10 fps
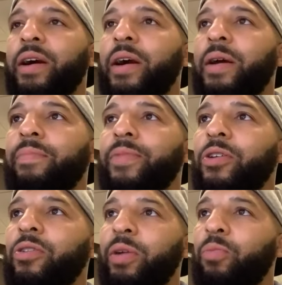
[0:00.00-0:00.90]

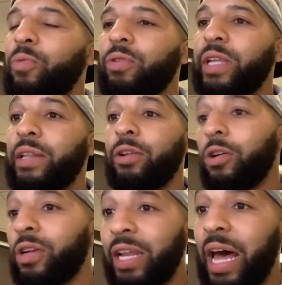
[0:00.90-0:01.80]
You know, they
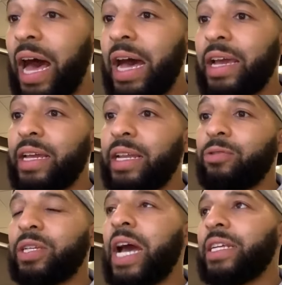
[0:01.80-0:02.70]
learned a lot, and it
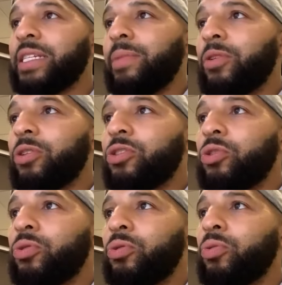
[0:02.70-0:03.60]
was kind of similar
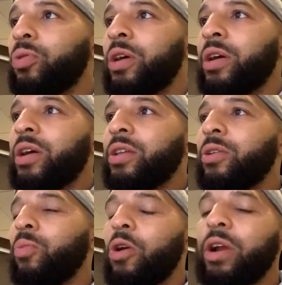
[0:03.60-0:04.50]
to
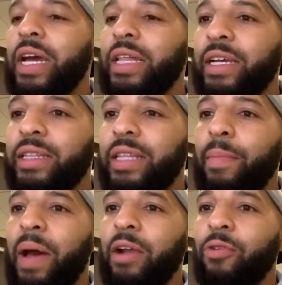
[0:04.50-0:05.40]
the work ethic
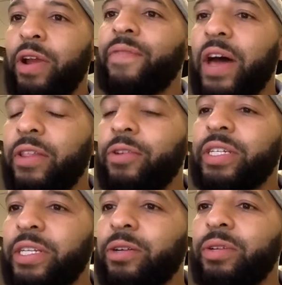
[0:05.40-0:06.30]
that my grandfather
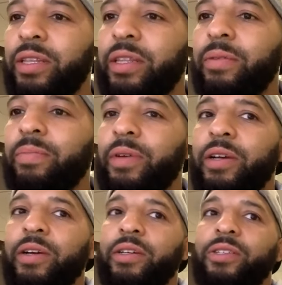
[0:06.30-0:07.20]
instilled in them.
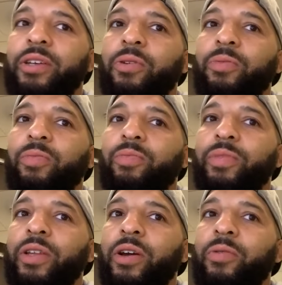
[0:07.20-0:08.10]
So,
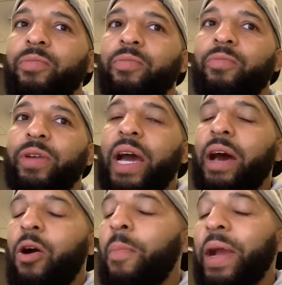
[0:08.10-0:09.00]
you know, we
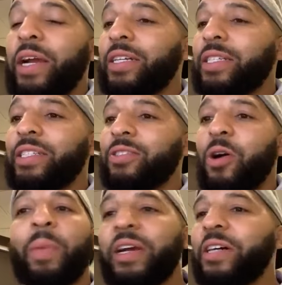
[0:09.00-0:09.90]
got all my cousins
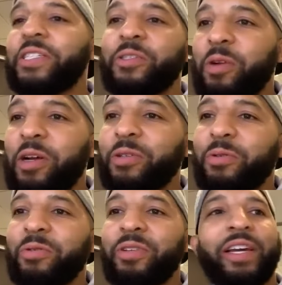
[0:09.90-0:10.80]

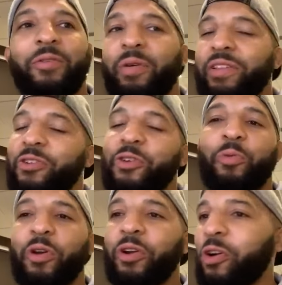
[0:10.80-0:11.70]
wrestled. Whether
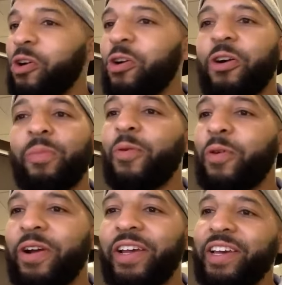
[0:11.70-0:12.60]
you were a girl or a
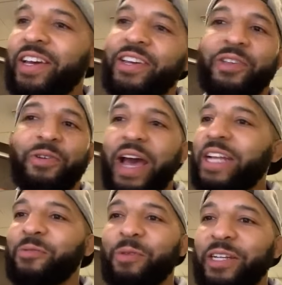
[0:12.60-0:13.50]
boy, you
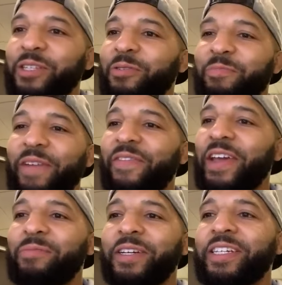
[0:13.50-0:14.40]
had to wrestle in my
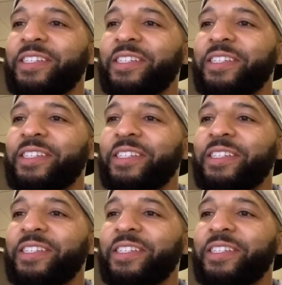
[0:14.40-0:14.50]
family.